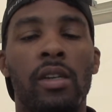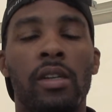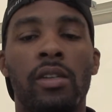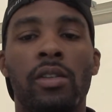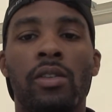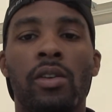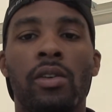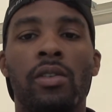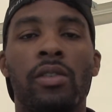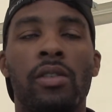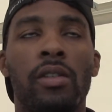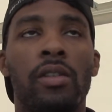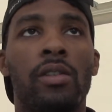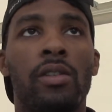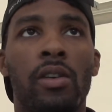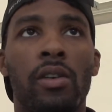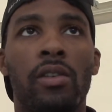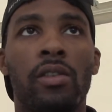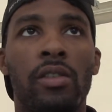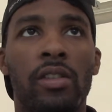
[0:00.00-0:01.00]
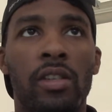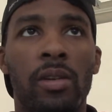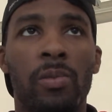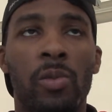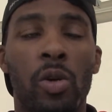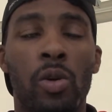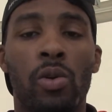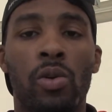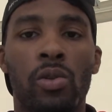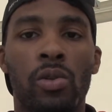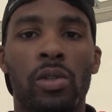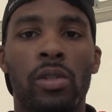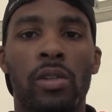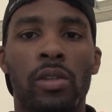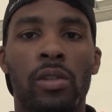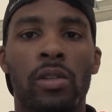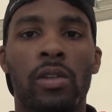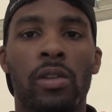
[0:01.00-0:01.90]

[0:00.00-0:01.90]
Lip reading: certain zip codes.